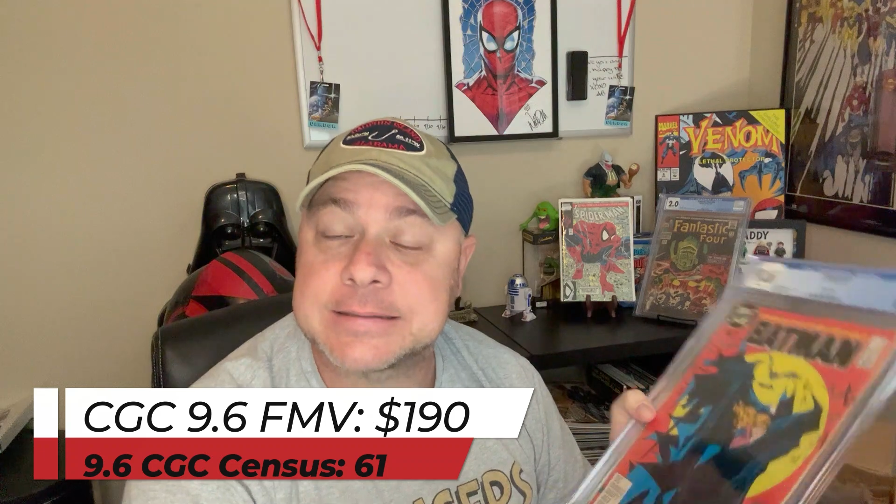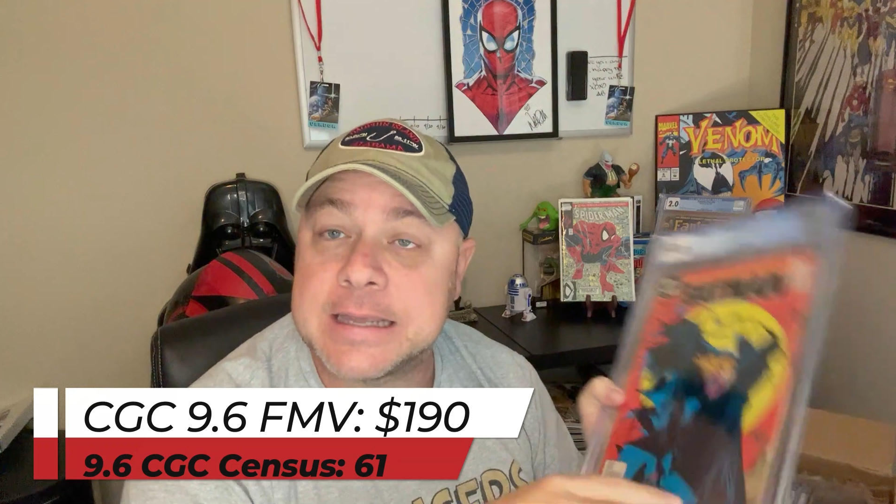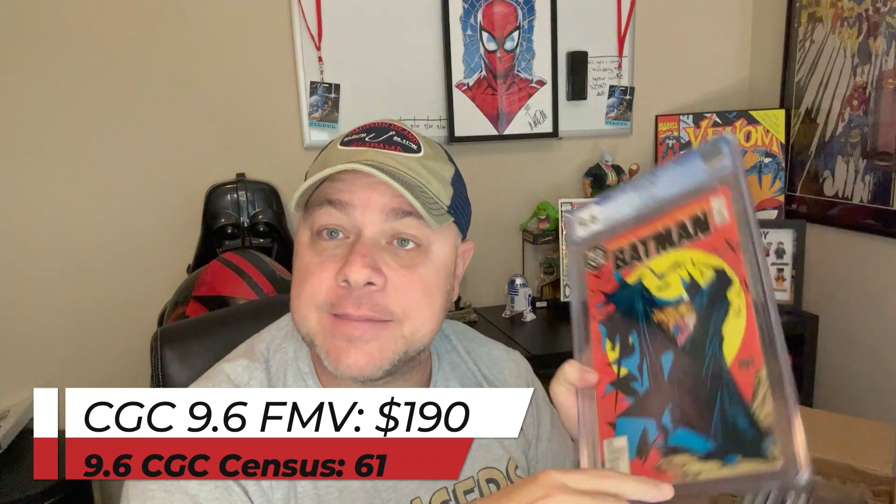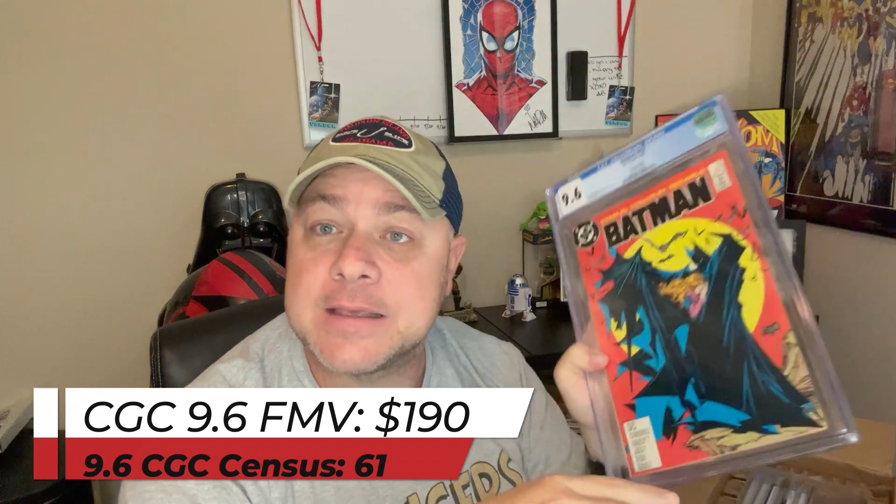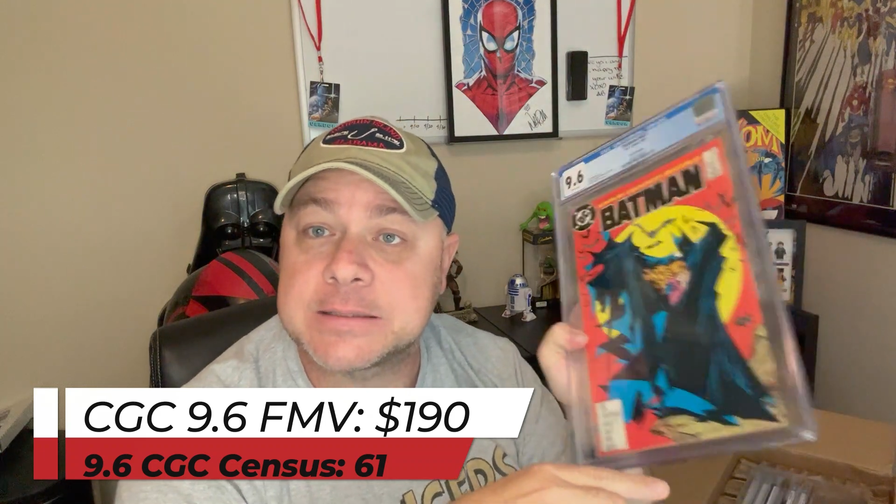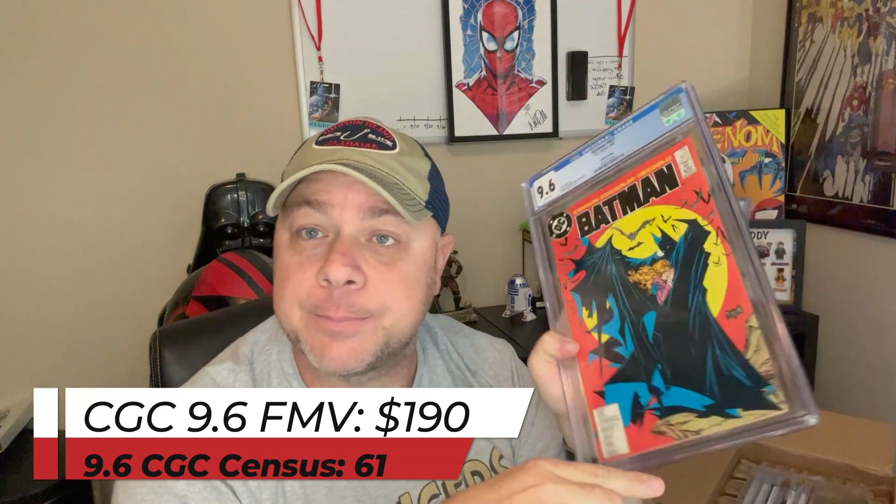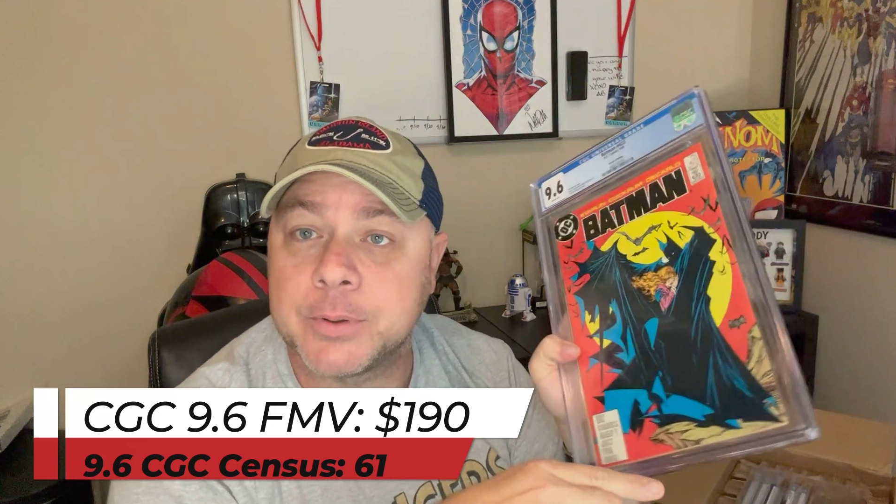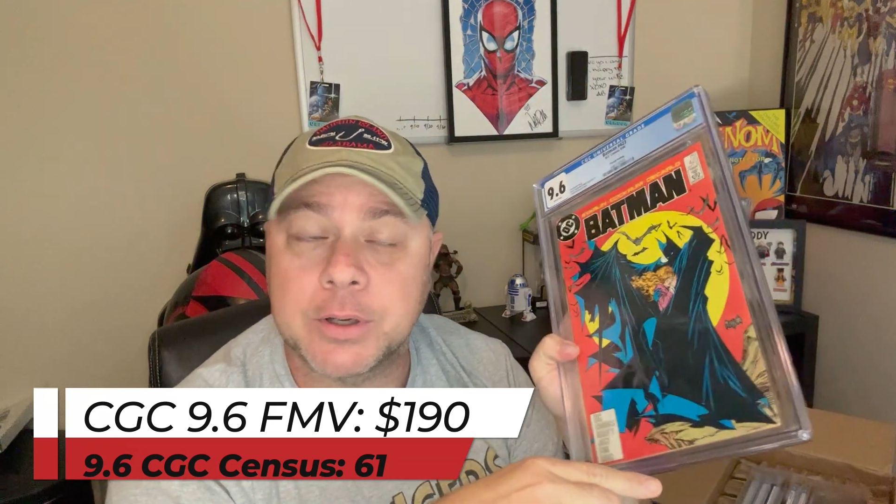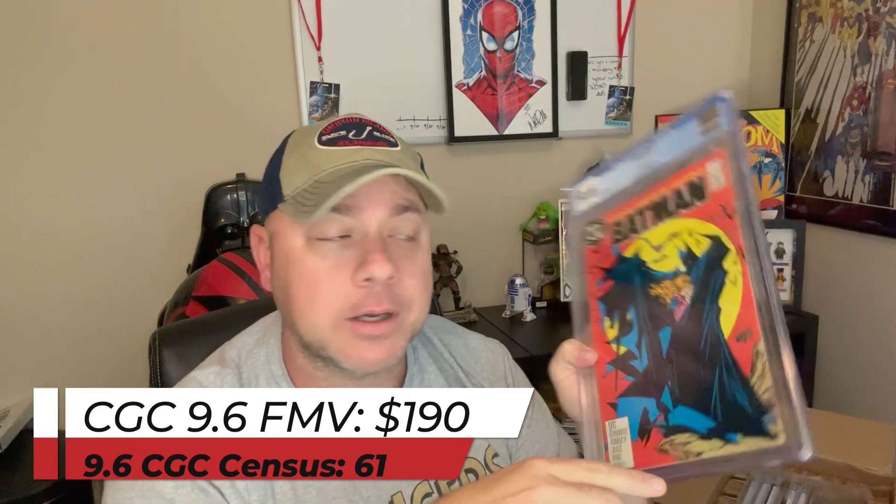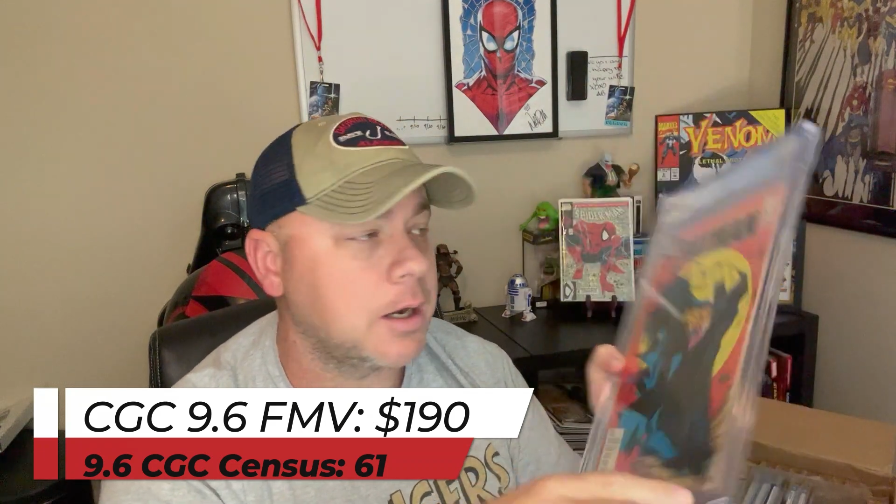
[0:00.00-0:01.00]
in this
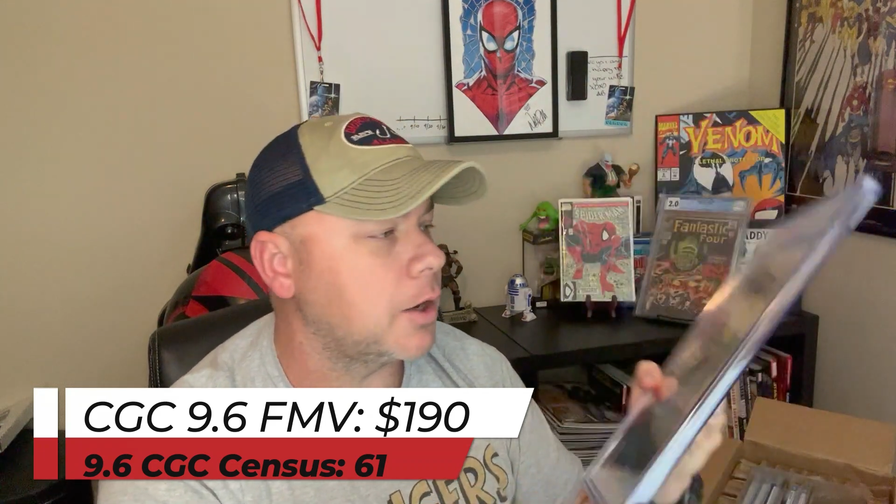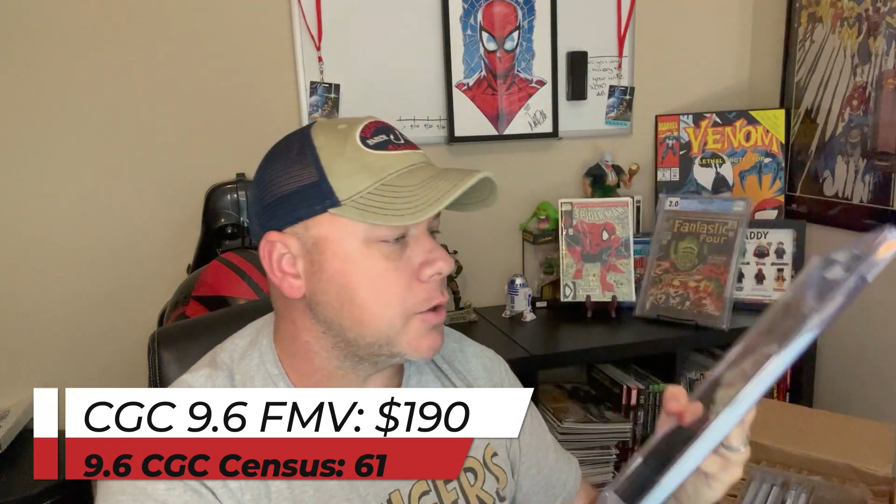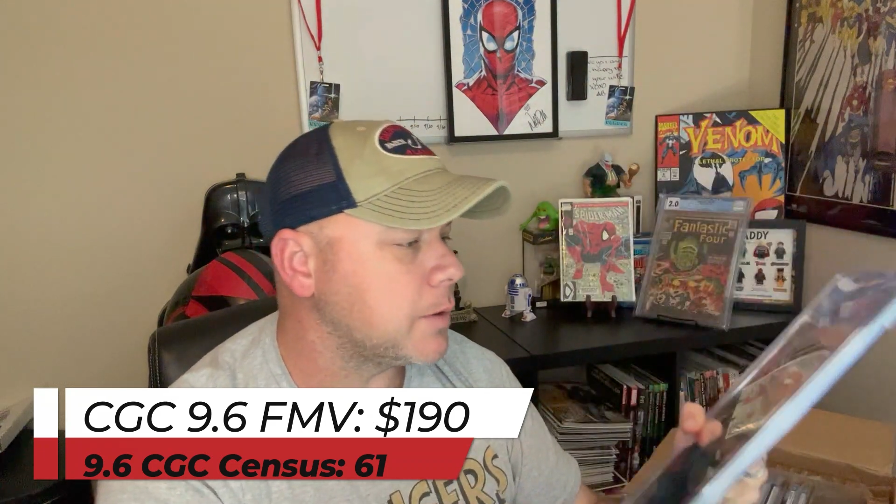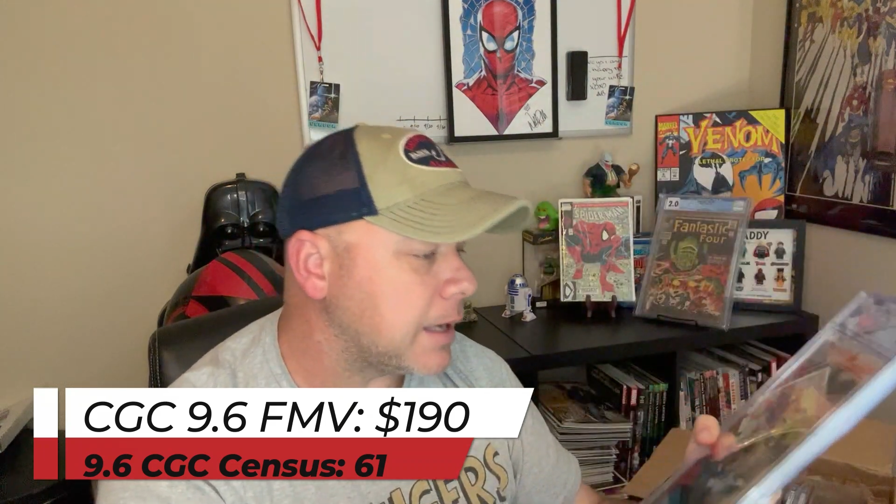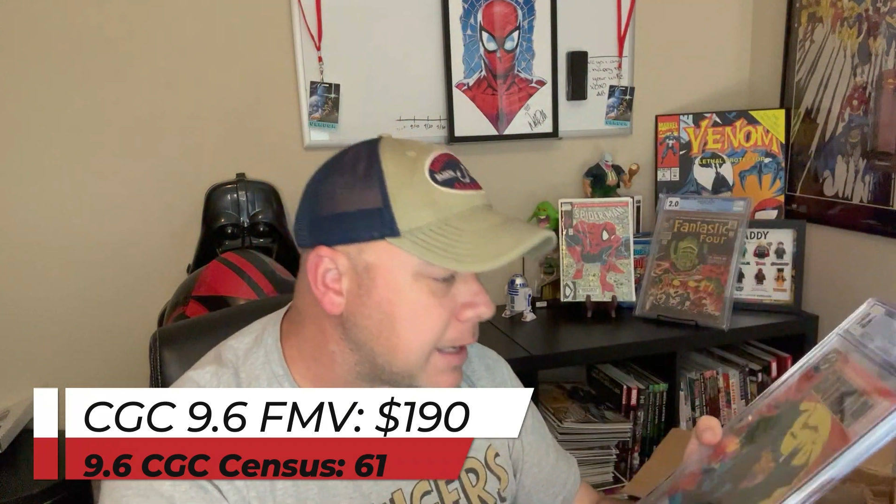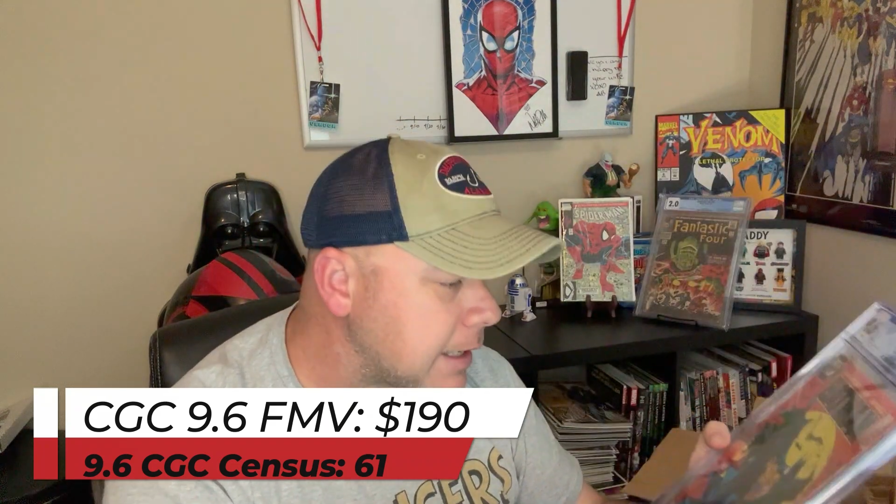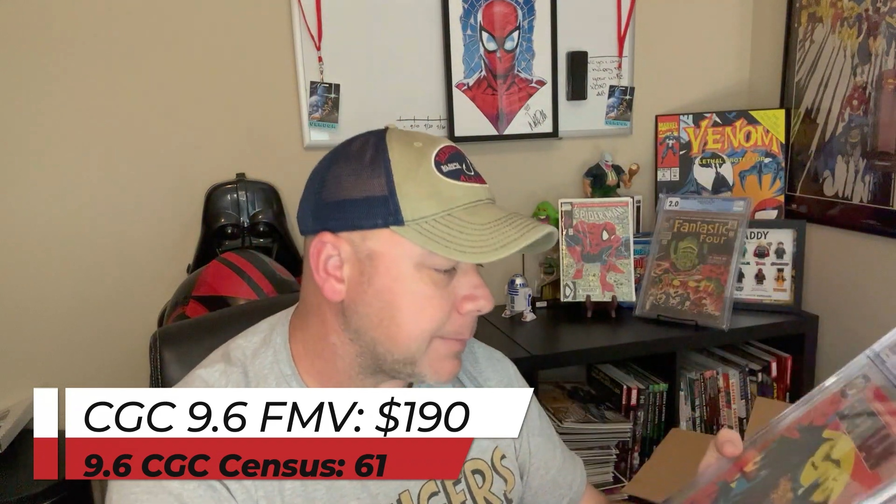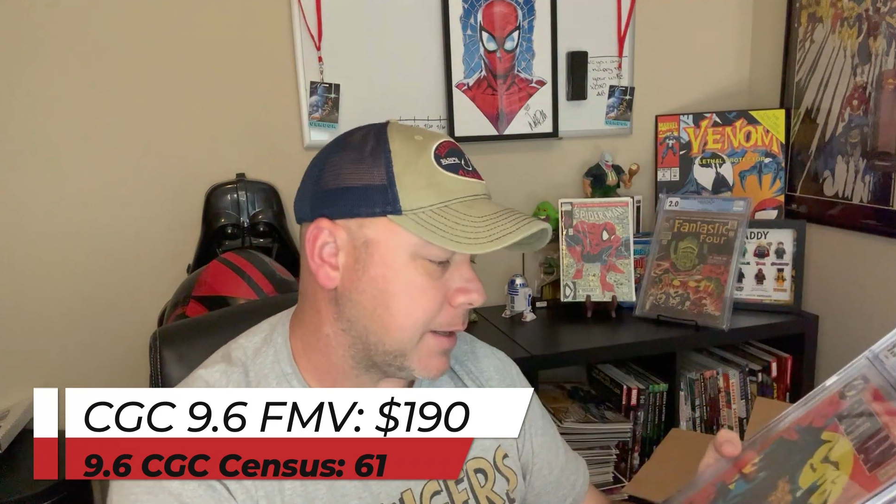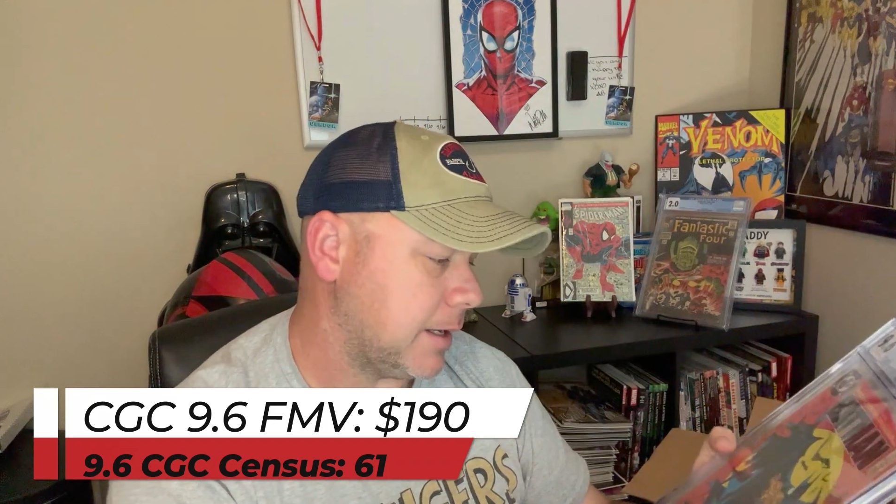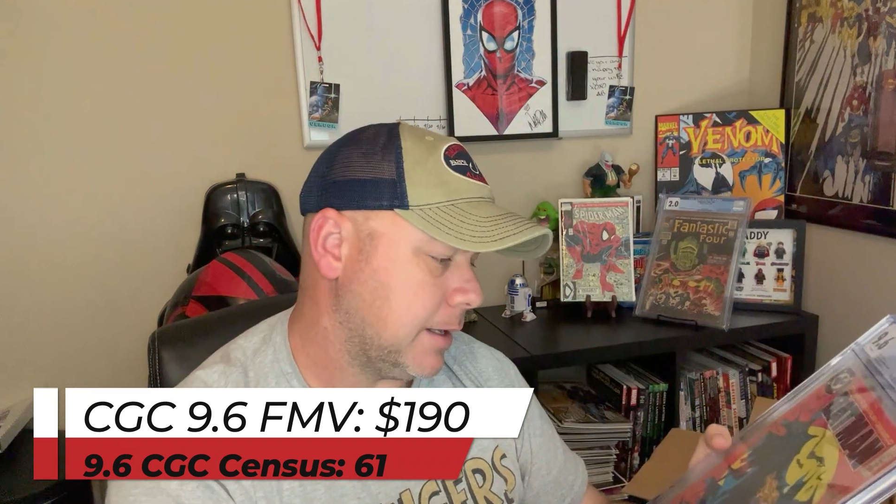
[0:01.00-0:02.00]
book. Are you kidding
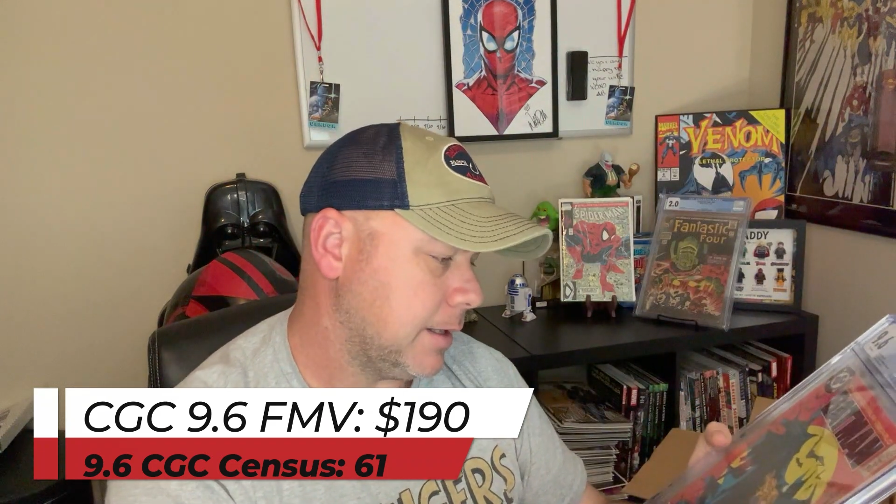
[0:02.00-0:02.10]
me?